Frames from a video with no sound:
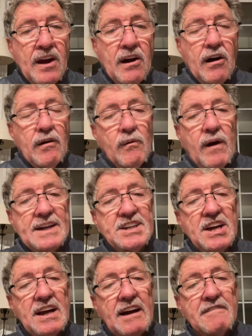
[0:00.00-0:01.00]
or
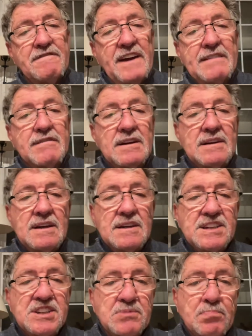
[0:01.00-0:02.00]
watching our favorite
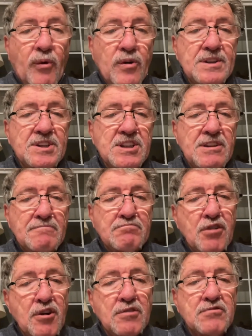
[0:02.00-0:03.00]
sports
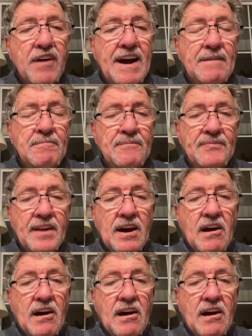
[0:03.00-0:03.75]
program